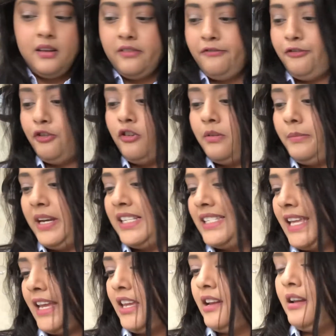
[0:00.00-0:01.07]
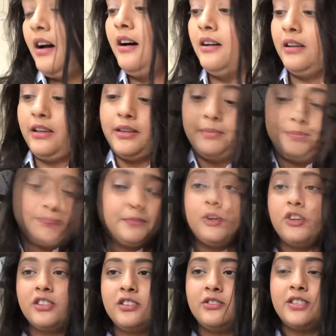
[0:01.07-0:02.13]
For my second eye, I'm
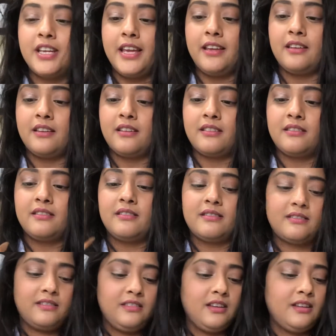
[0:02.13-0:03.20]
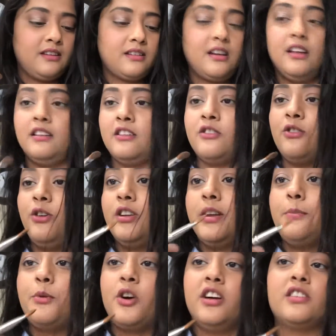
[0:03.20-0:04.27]
going to take the color on a
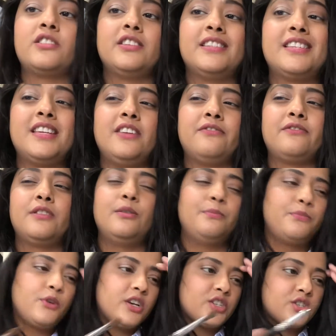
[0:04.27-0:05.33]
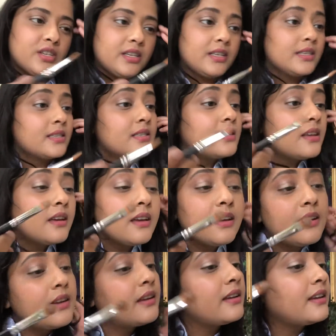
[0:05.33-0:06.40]
brush and see if the brush is
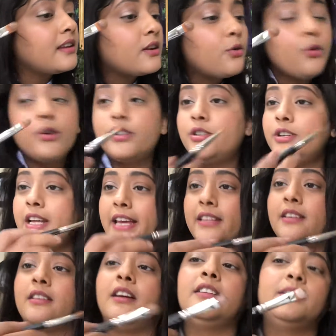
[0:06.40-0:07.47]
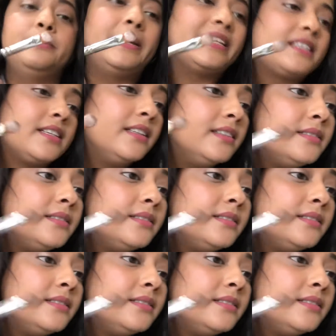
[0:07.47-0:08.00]
going to lay the color better.